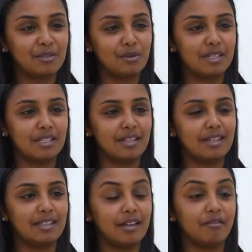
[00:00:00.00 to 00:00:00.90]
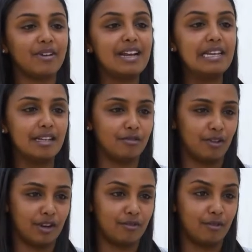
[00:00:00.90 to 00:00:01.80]
with the very need
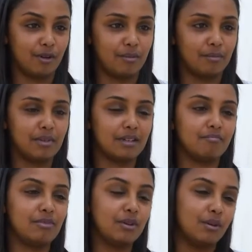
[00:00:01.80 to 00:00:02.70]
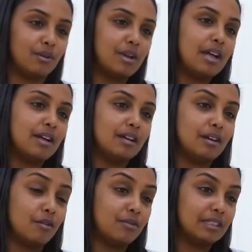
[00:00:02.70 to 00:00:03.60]
for a reform.
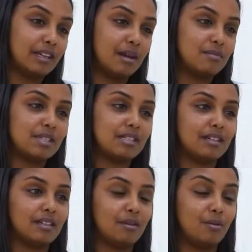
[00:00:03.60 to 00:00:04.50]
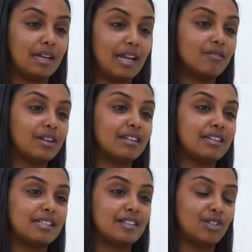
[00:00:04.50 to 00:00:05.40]
Oftentimes, whenever there
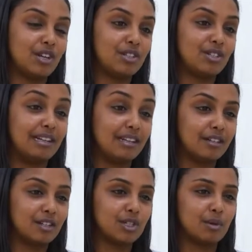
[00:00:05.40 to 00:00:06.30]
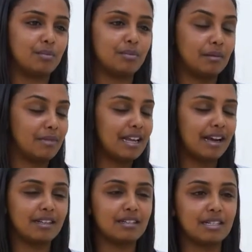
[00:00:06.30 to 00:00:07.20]
is a change in leadership in many
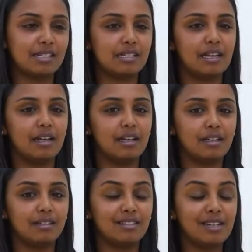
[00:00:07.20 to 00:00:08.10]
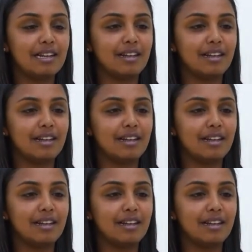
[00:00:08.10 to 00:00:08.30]
countries, it really